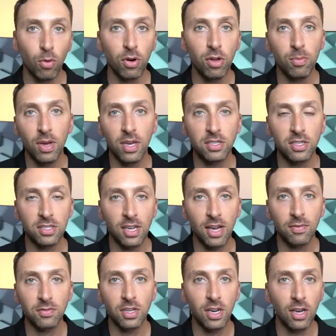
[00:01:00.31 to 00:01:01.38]
or you may just
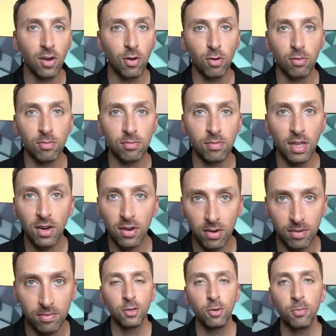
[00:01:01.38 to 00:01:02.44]
have to get home
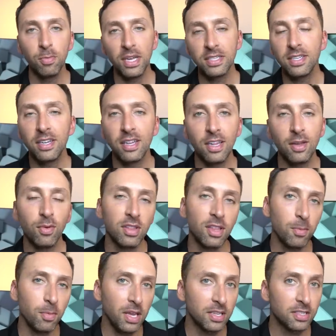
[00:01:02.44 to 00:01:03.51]
later. So basically what
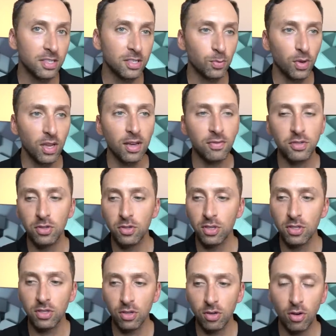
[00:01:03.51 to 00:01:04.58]
that means is we have to
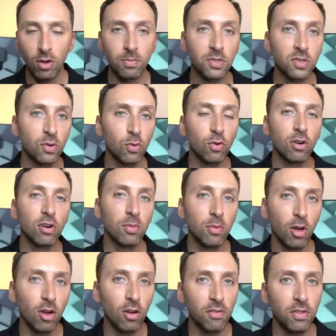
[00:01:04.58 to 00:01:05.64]
just absorb
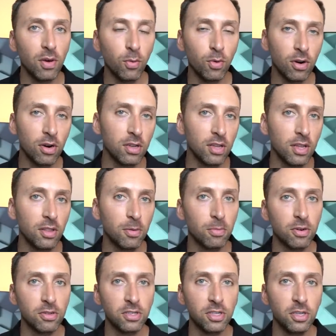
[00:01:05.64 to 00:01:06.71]
all of that work that the
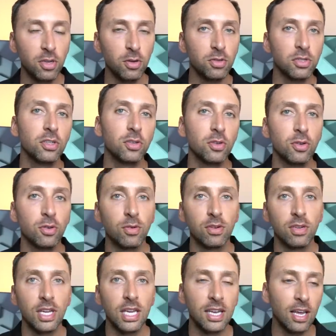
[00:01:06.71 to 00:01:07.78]
person used to do,
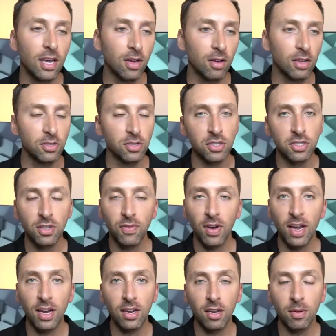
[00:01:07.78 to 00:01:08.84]
and now it's just
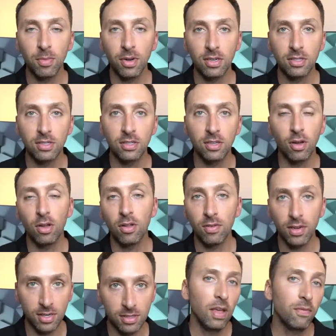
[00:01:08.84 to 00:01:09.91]
divided amongst all of
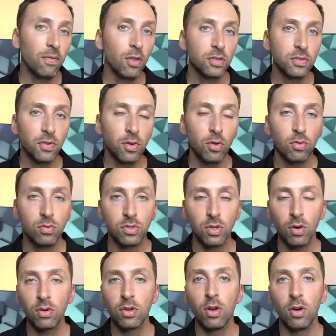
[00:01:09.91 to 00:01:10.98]
us. And for those of you who
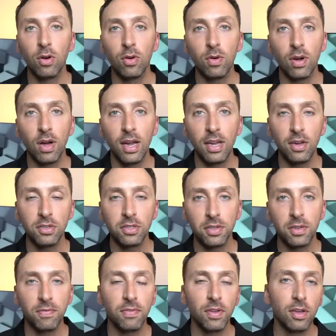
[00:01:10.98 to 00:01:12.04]
don't know, I
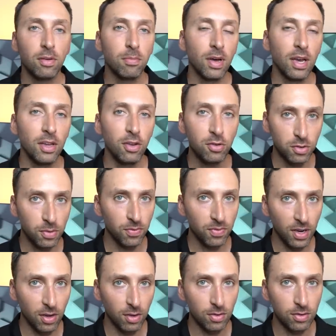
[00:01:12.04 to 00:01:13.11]
usually film my YouTube
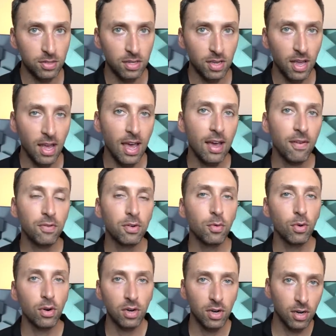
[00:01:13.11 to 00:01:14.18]
videos after
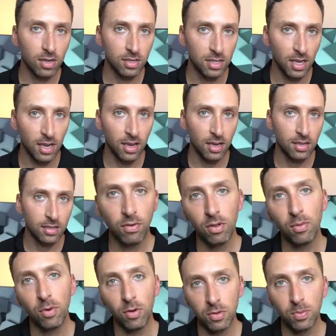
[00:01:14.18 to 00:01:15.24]
working all day, for
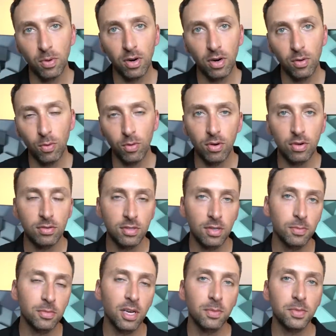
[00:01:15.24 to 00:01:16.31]
the most part, or
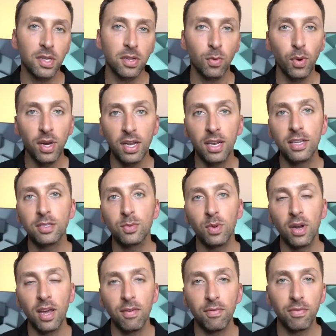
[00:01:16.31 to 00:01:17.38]
sometimes on the weekends
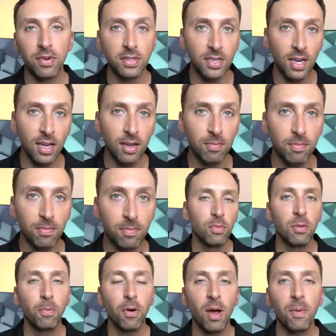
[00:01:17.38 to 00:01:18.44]
when I have free time.
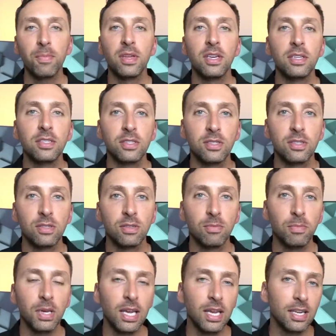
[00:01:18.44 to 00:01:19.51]
But the problem is,
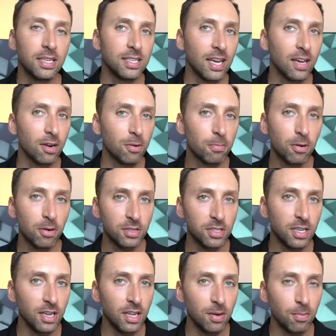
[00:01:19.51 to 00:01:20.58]
being down a
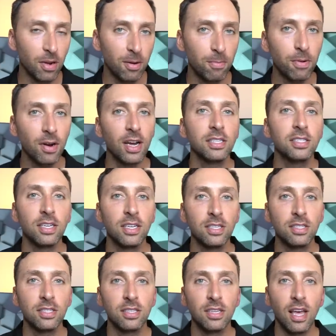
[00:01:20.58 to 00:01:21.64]
person in my
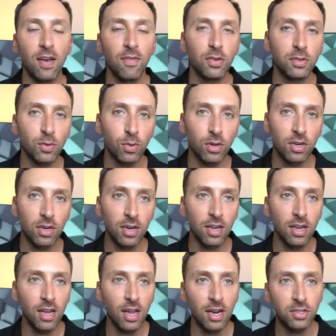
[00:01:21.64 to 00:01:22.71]
practice, having to work
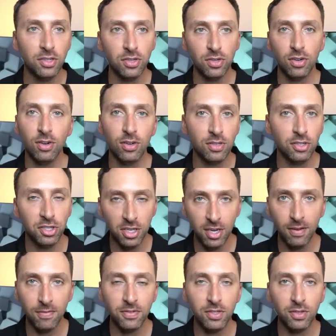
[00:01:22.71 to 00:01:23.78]
extra
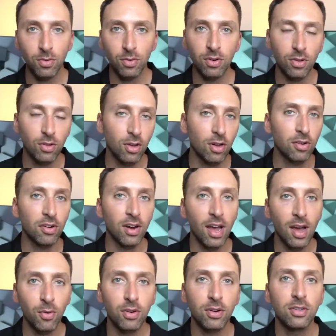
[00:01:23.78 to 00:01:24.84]
shifts or longer
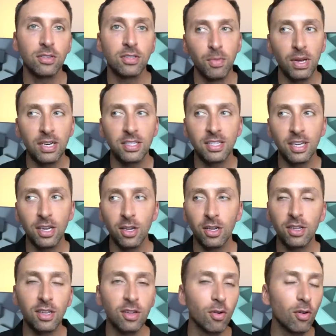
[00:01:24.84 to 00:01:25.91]
hours makes it a
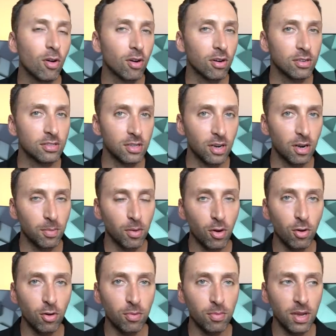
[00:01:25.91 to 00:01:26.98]
little hard to come
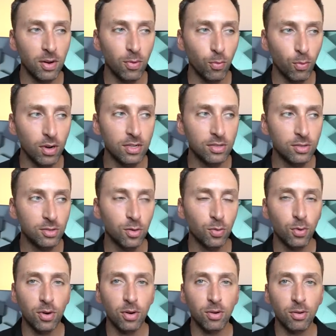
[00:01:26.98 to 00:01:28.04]
home and want to
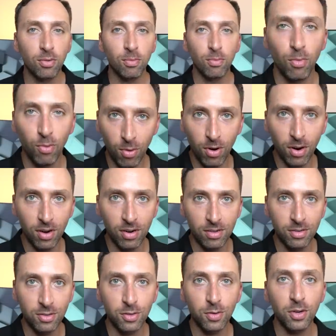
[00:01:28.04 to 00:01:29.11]
work more
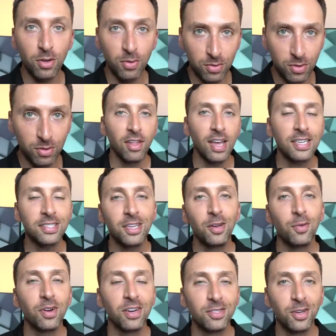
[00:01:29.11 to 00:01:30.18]
doing YouTube. The last thing
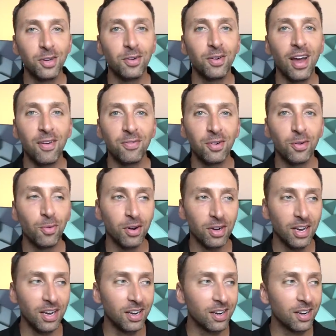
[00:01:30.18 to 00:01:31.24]
you wanna do after
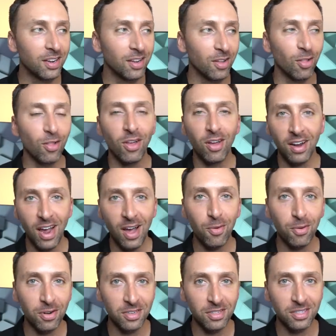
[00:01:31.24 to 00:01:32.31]
working long
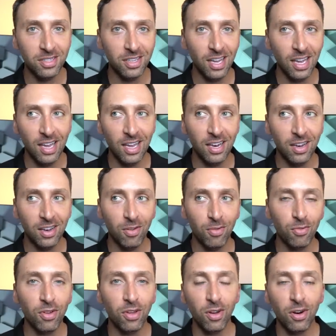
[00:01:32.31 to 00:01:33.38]
hours and
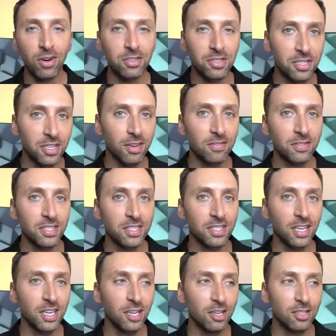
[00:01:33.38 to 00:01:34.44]
really hard
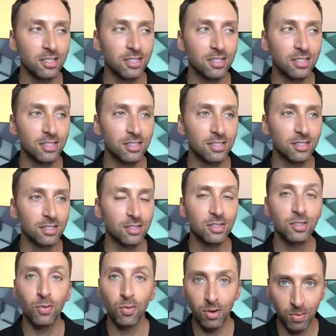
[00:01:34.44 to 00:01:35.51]
shifts is
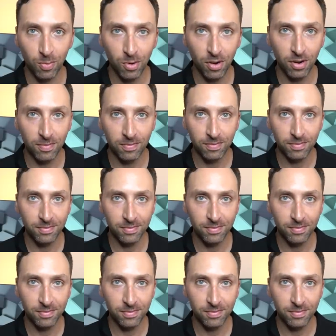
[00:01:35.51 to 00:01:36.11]
to work more